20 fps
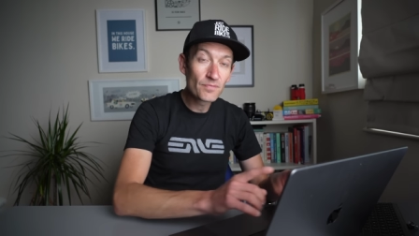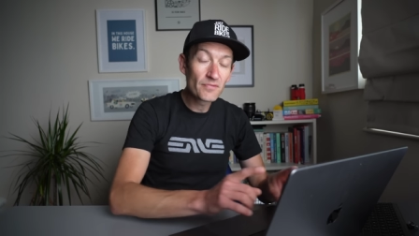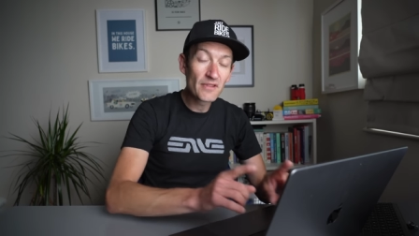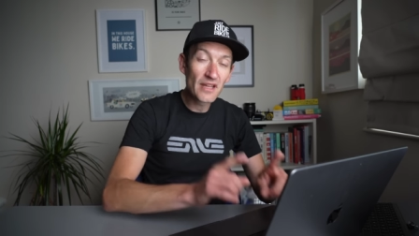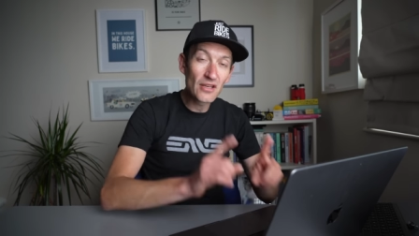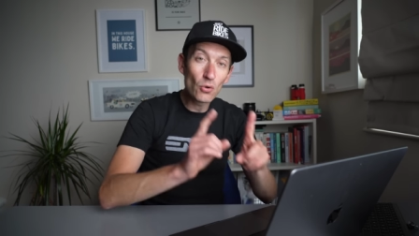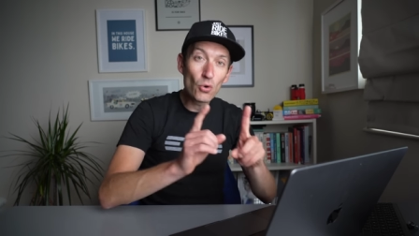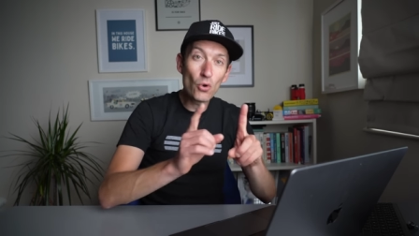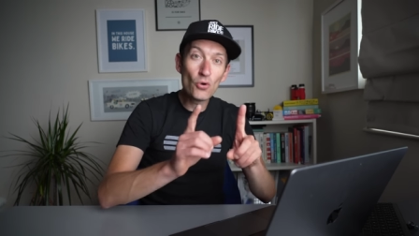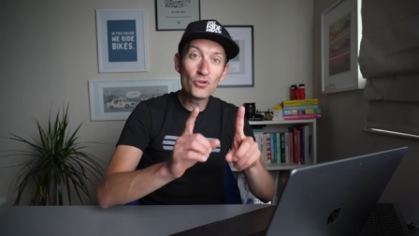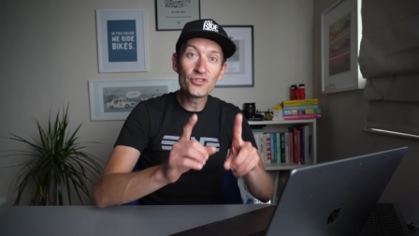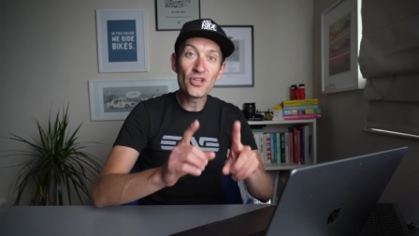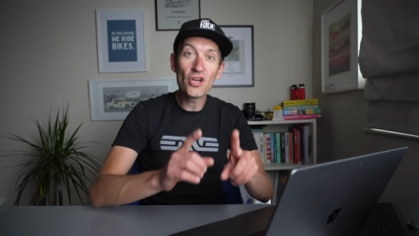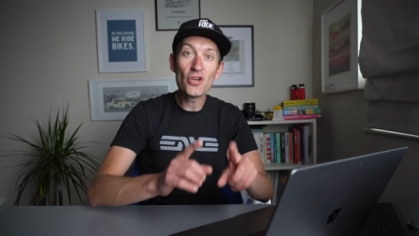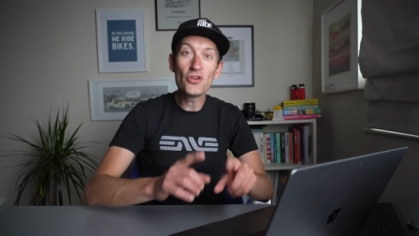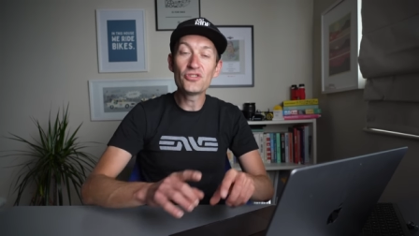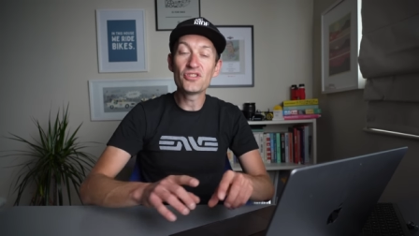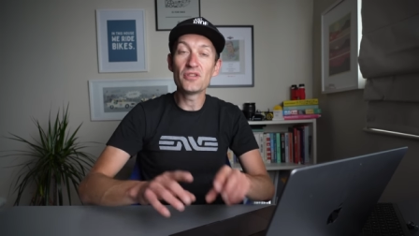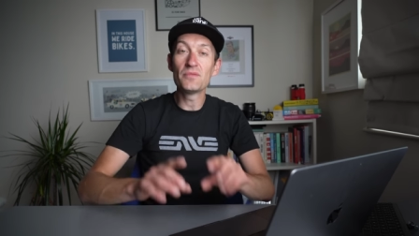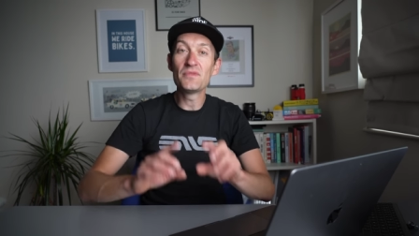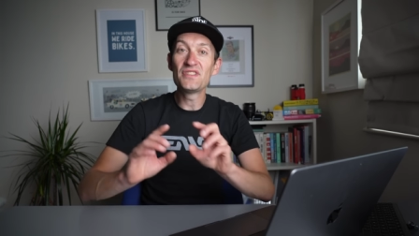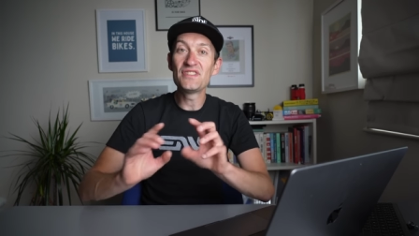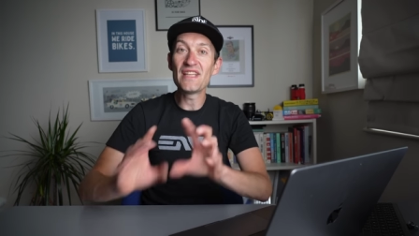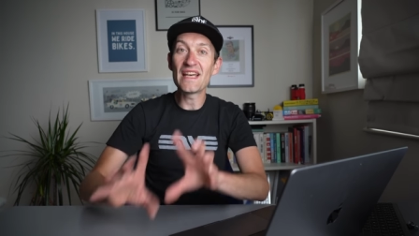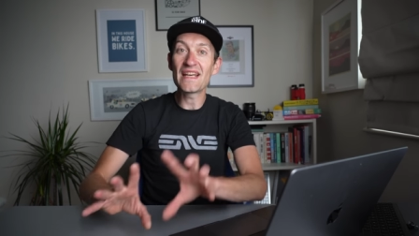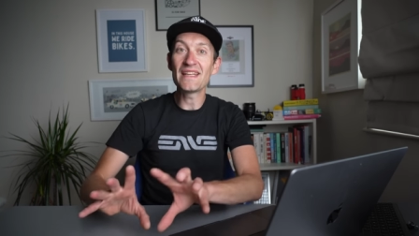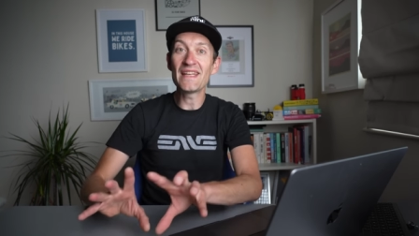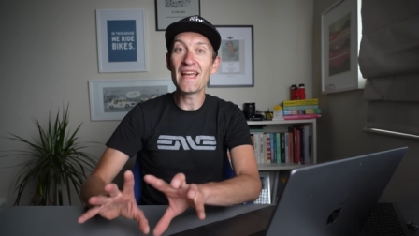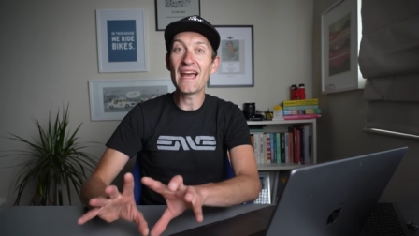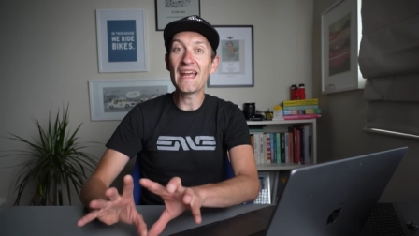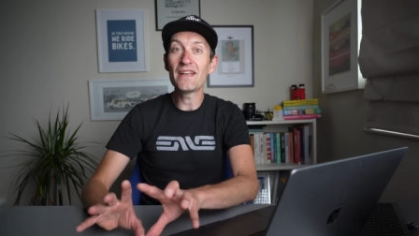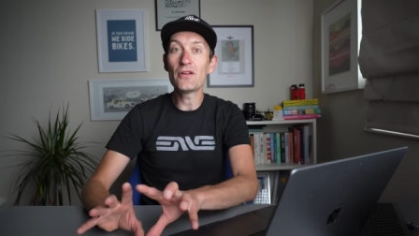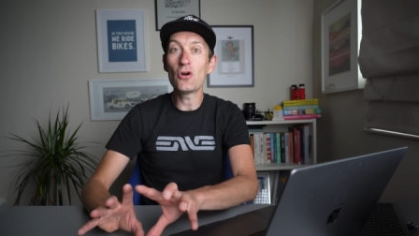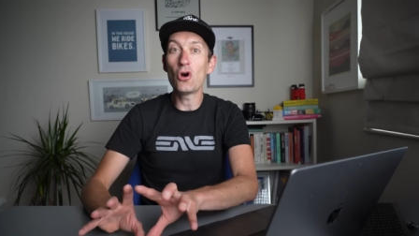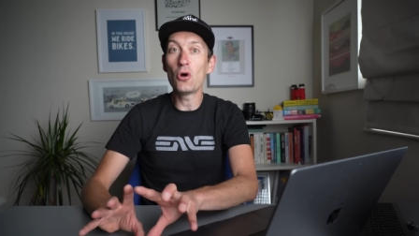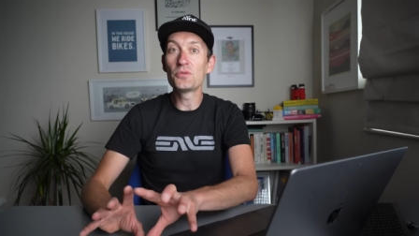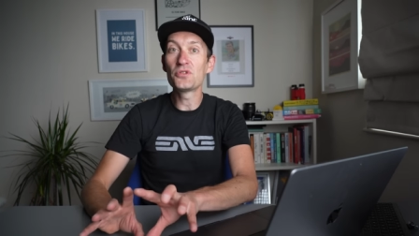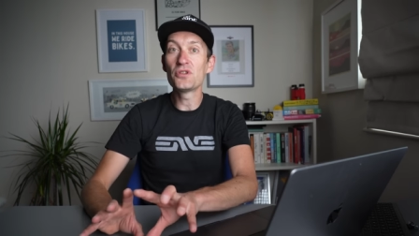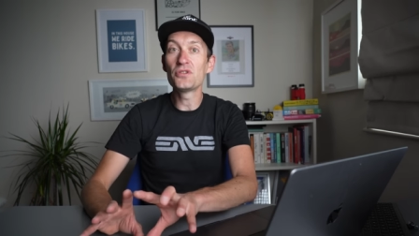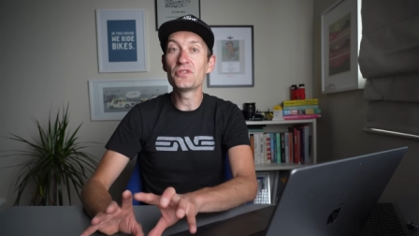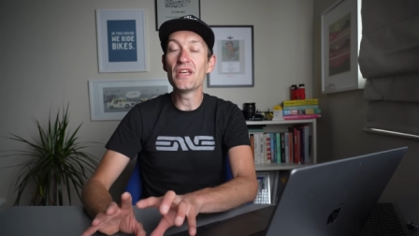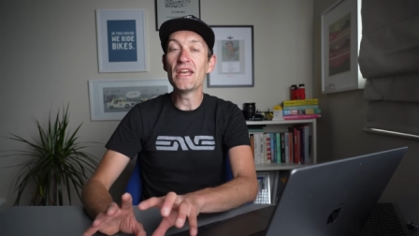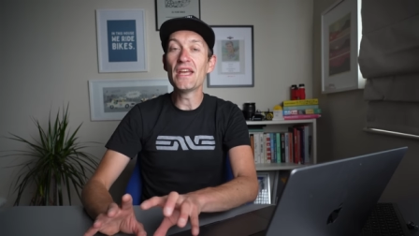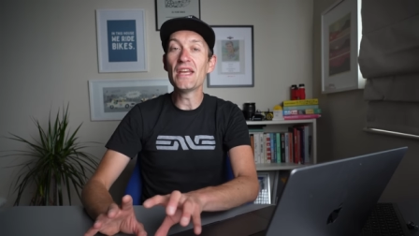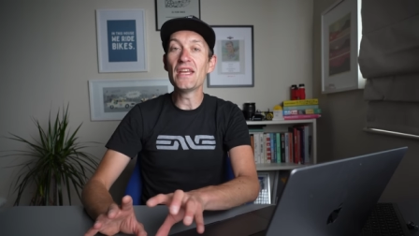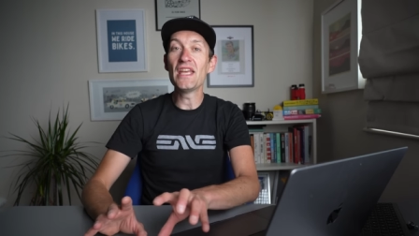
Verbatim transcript: and also some second-hand options